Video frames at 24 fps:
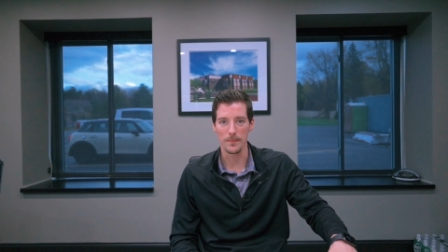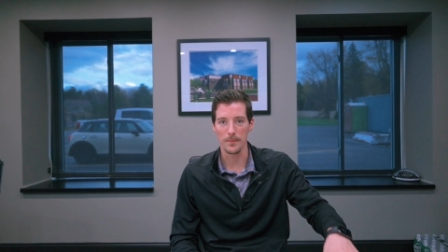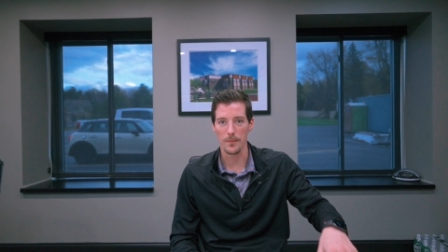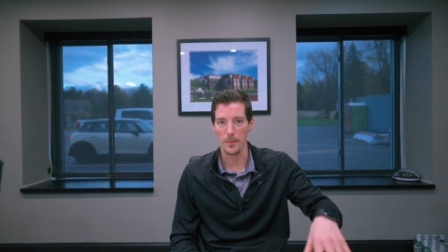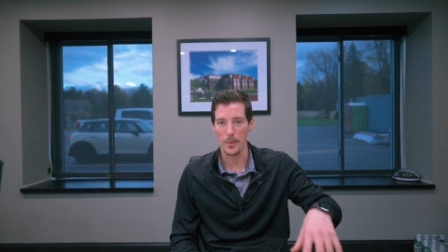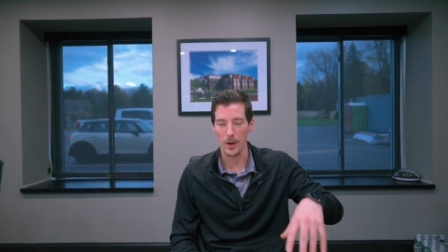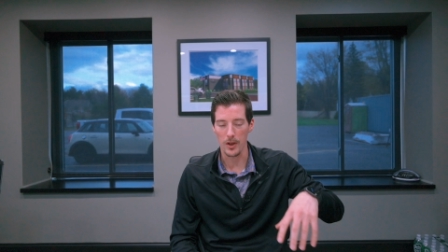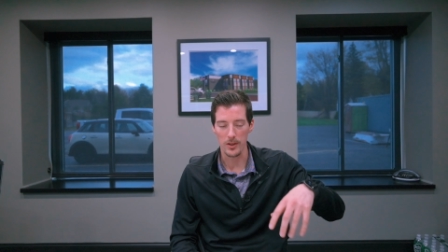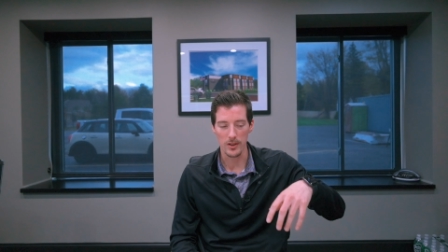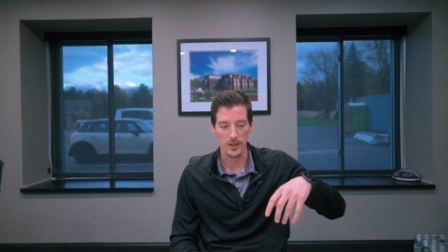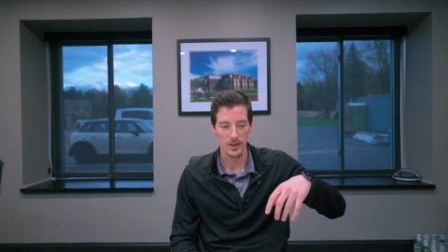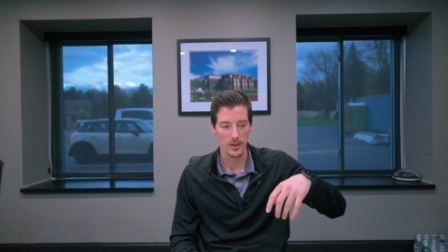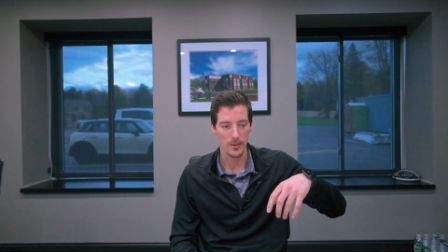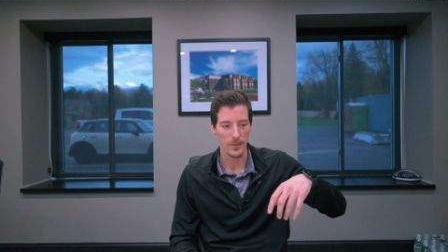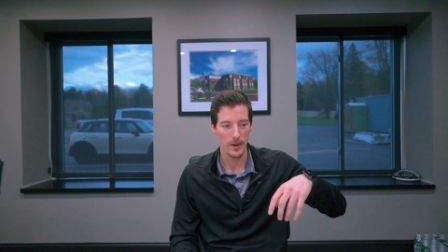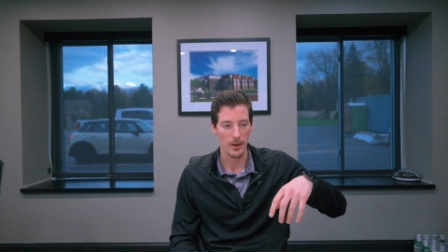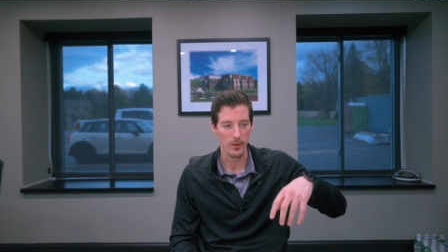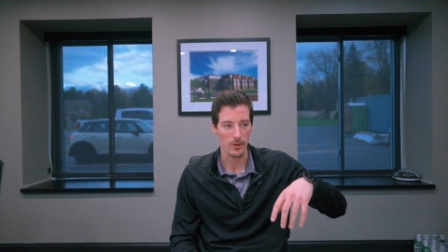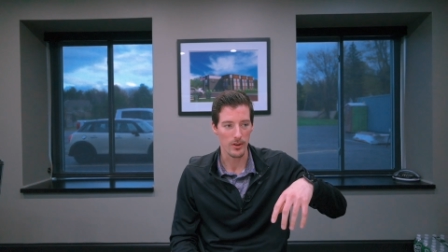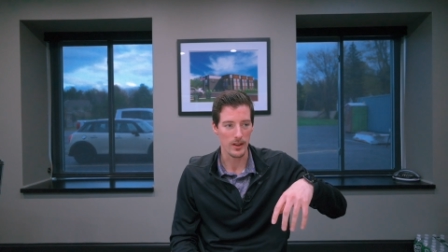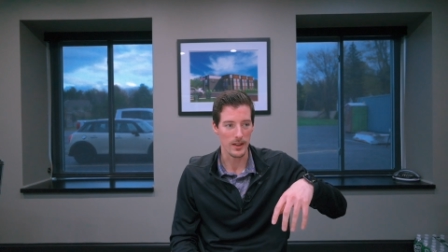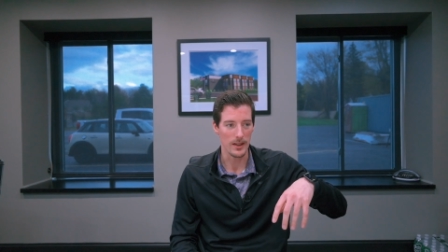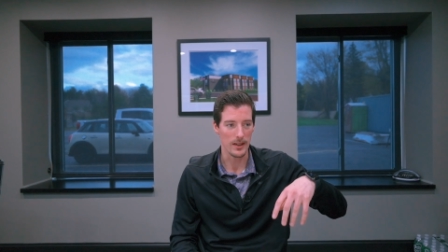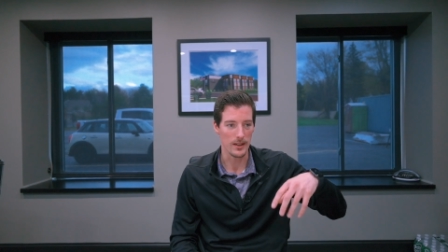participate
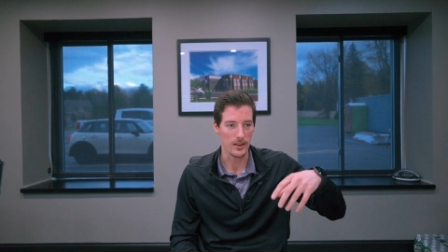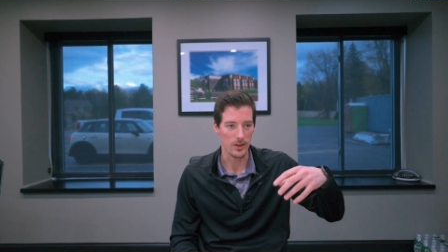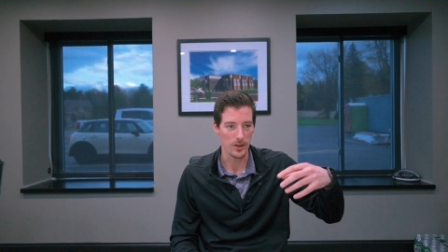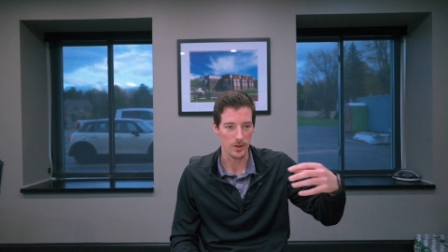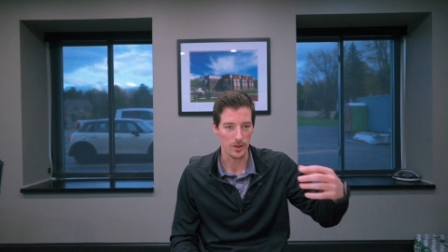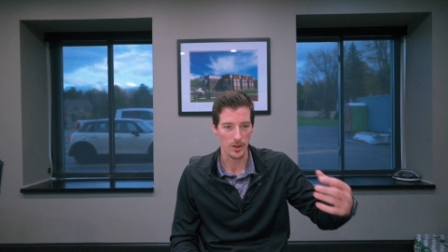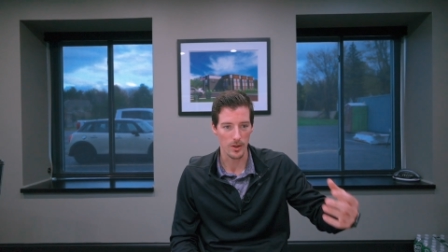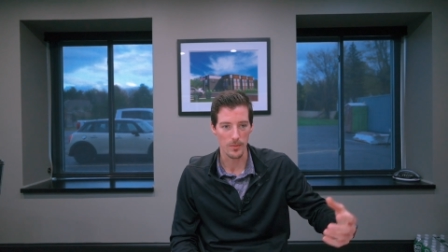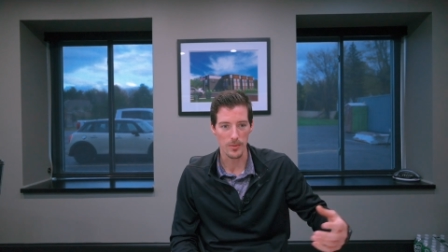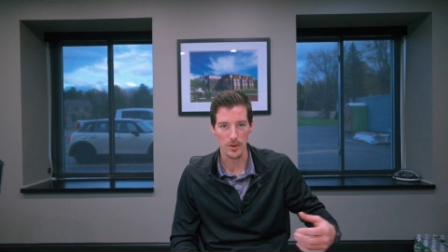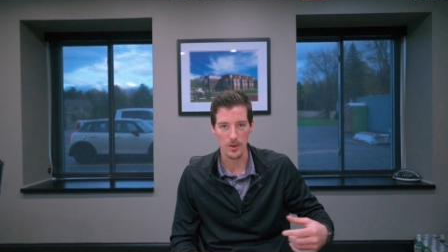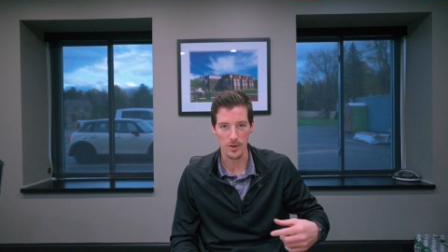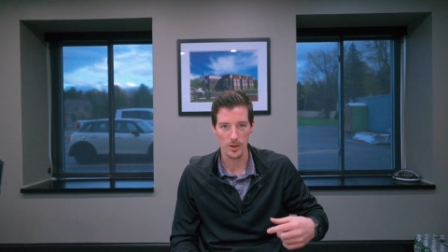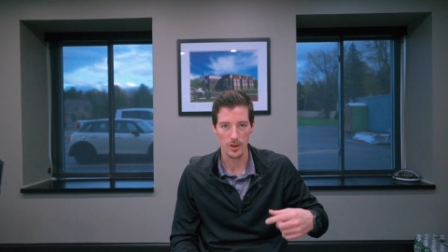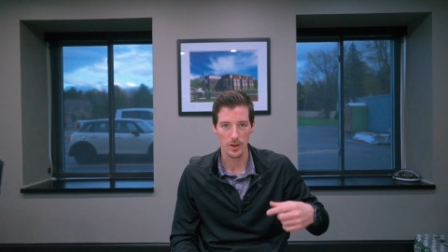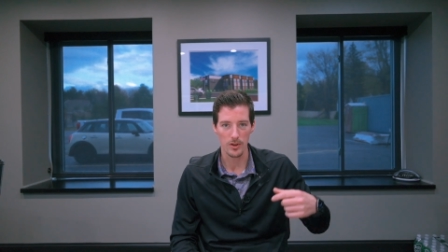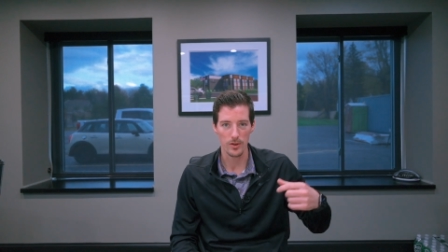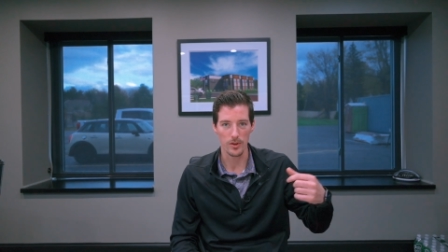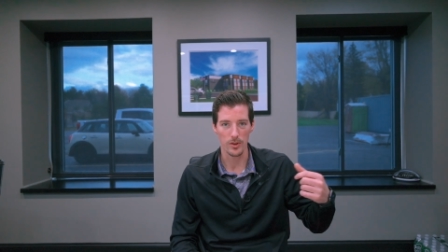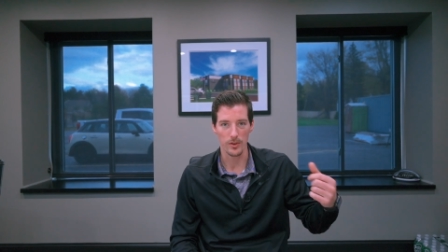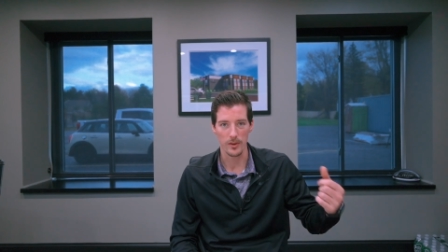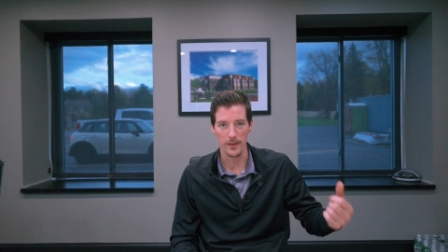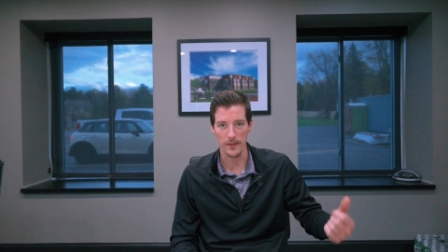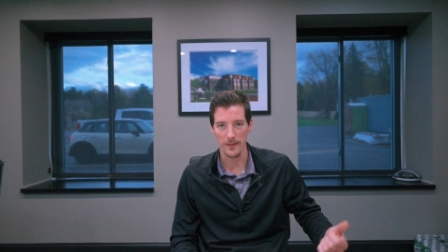with any distributions
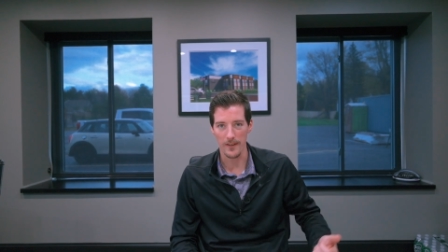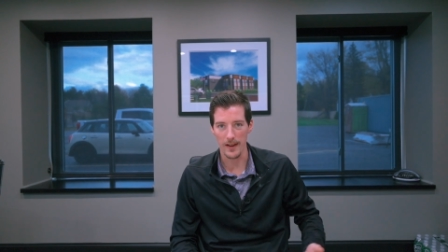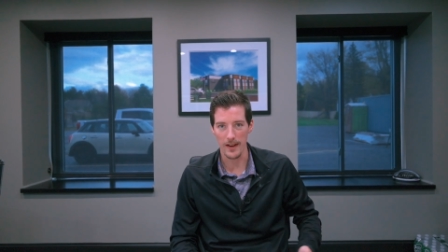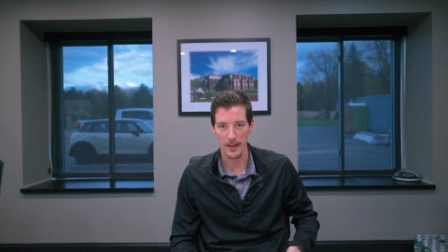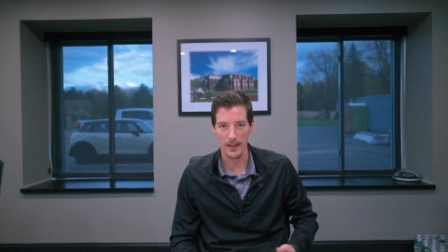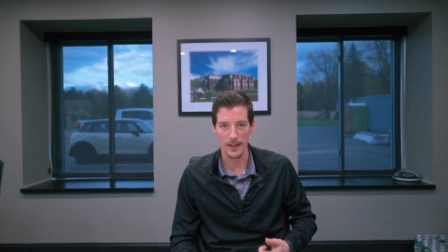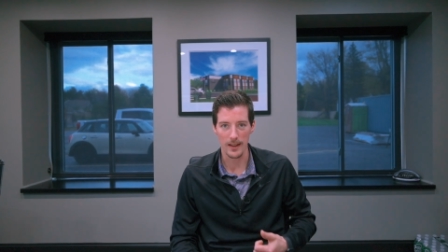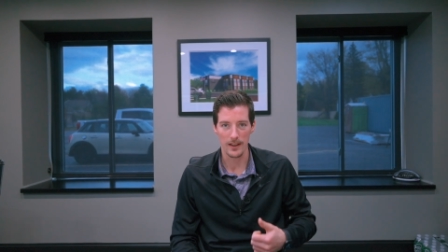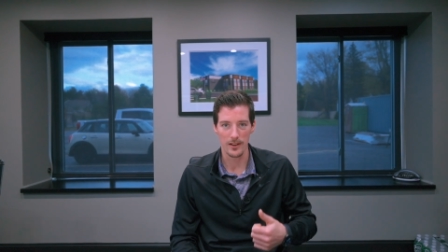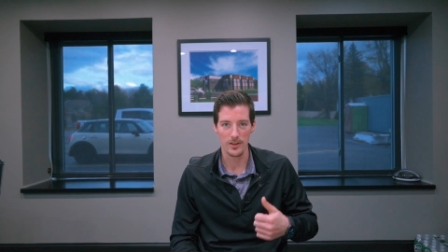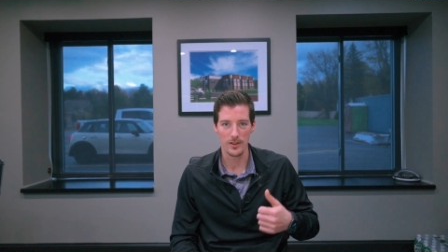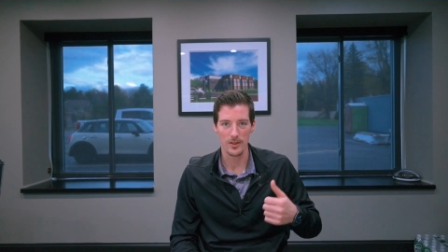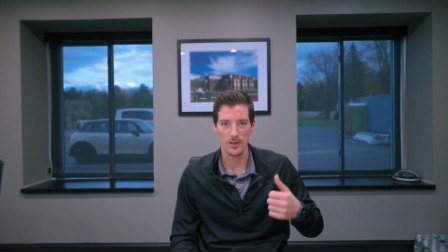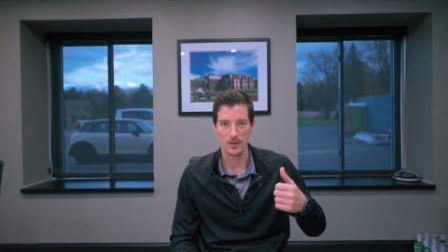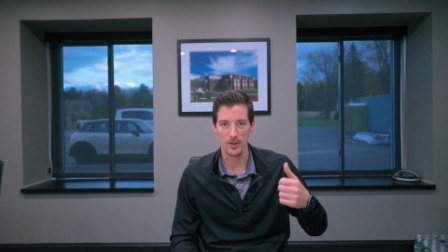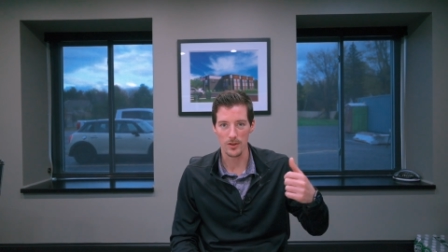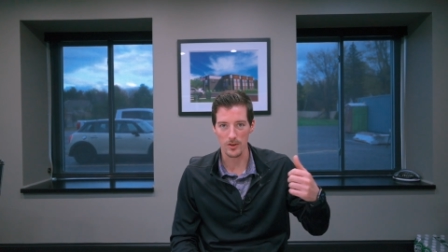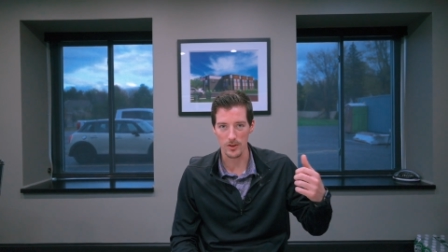or refinances